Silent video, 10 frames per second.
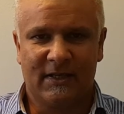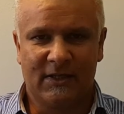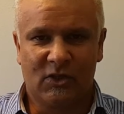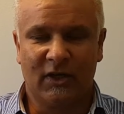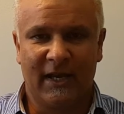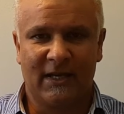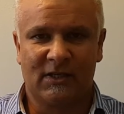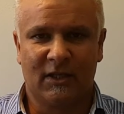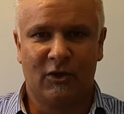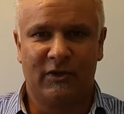it certainly has
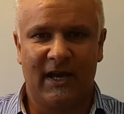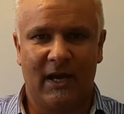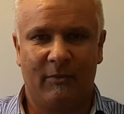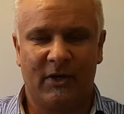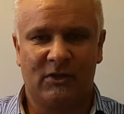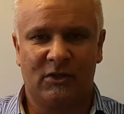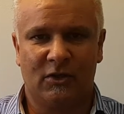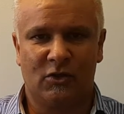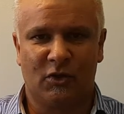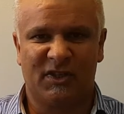slowed down, but it's sort
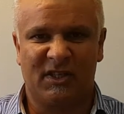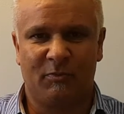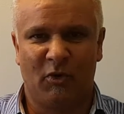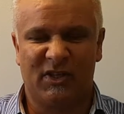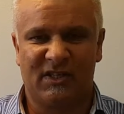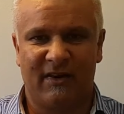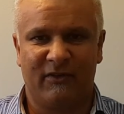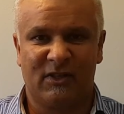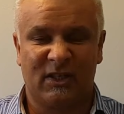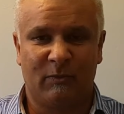of 6.7
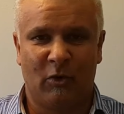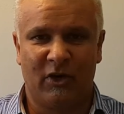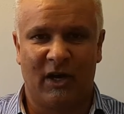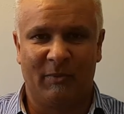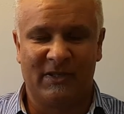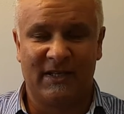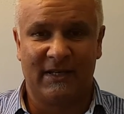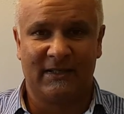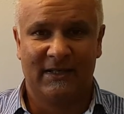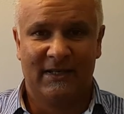to 6.9%.